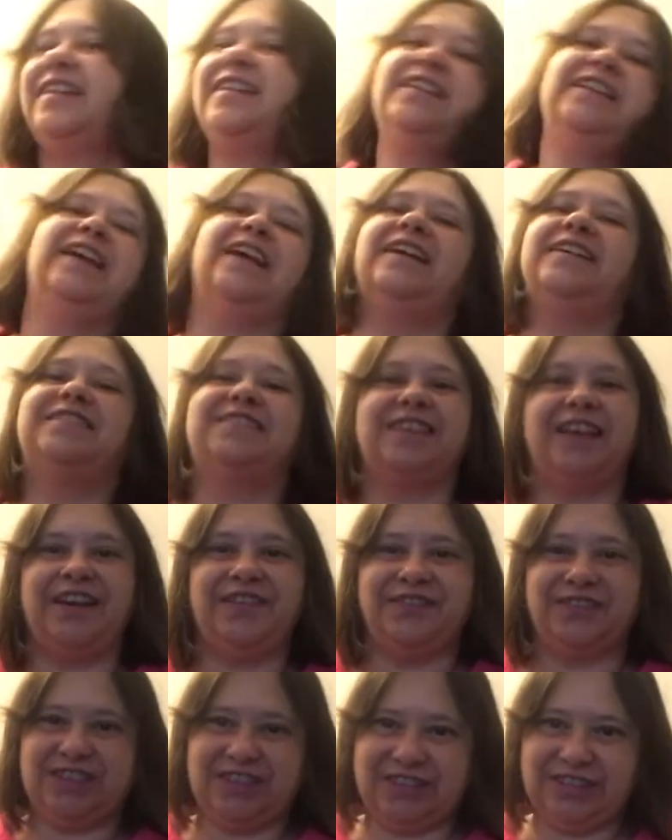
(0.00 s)
Yes,
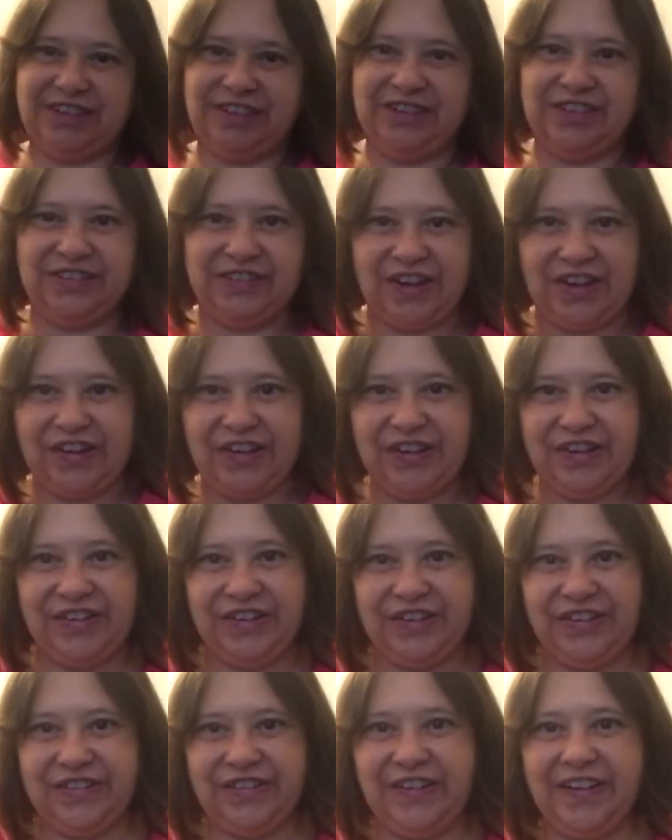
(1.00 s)
I'm sure you know who
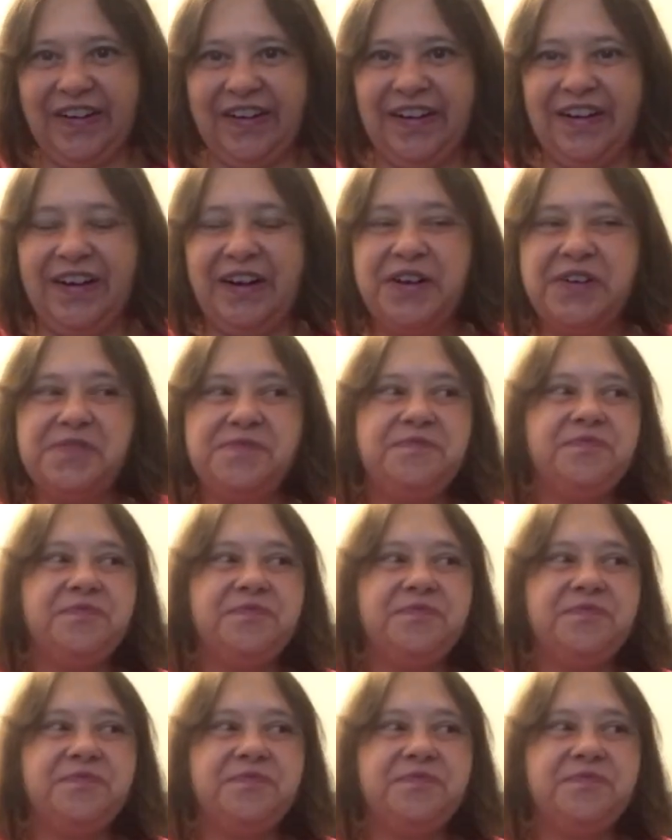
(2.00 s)
you are.